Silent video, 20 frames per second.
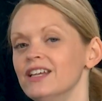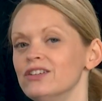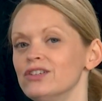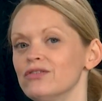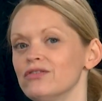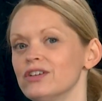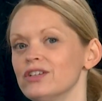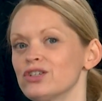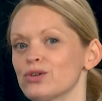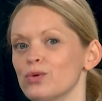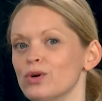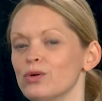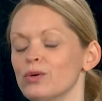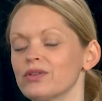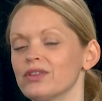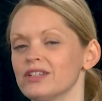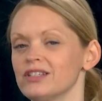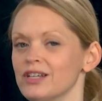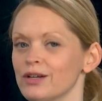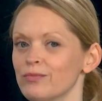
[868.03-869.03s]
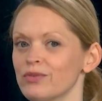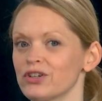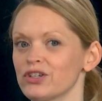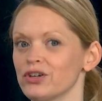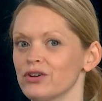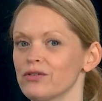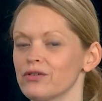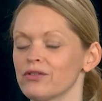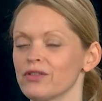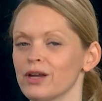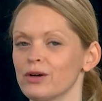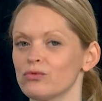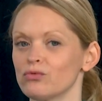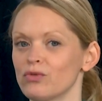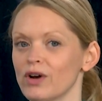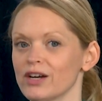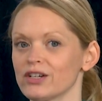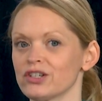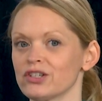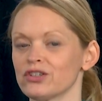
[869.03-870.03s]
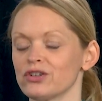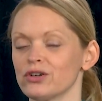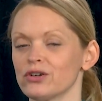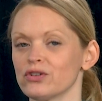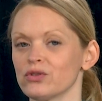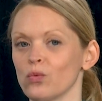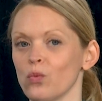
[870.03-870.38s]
individual with a temperature that registers